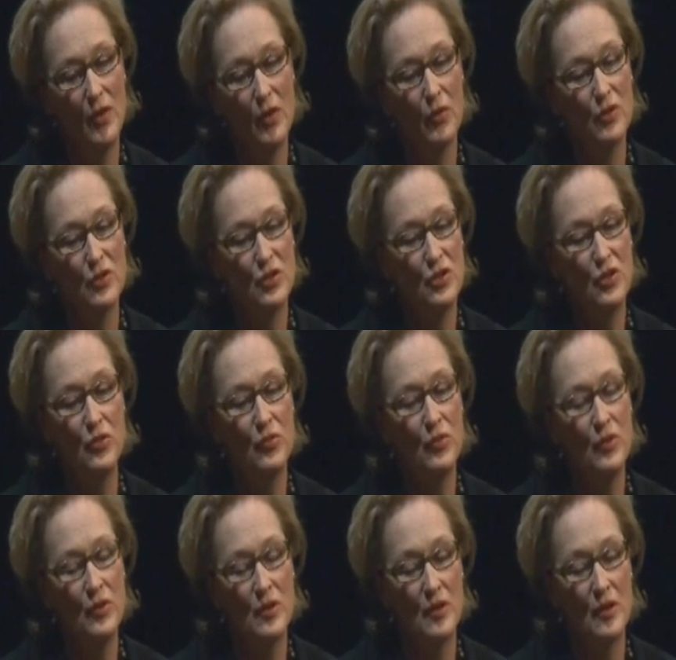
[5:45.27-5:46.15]
you're a
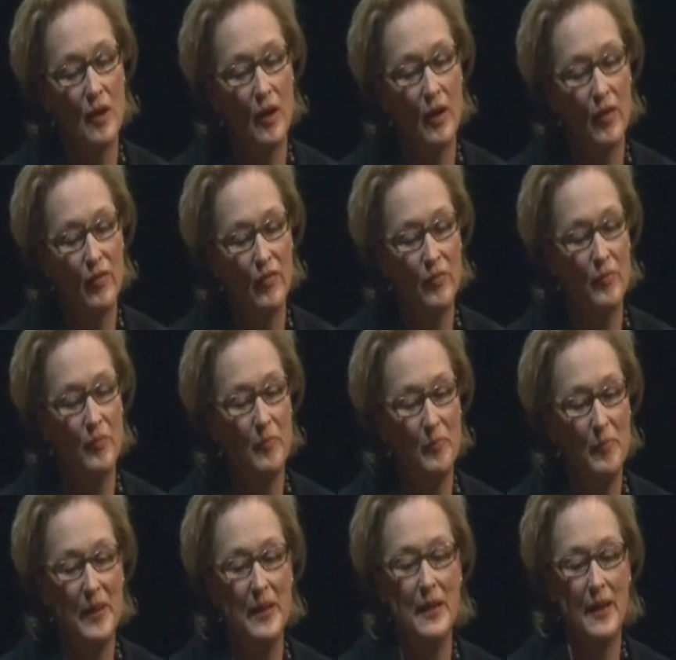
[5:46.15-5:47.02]
student of
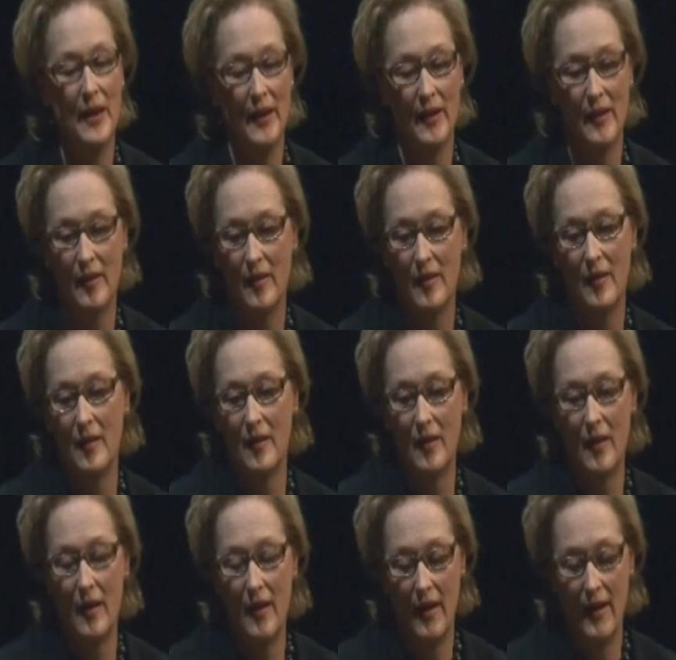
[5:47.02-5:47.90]
being,
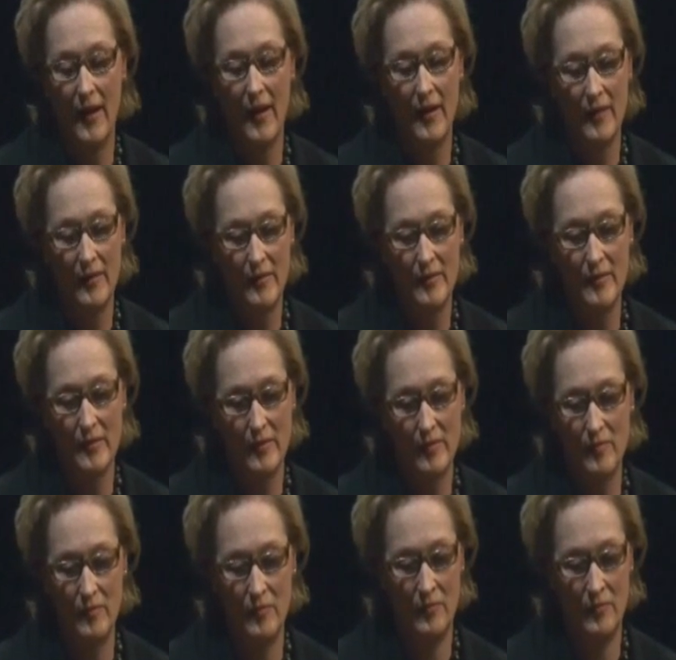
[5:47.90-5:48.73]
and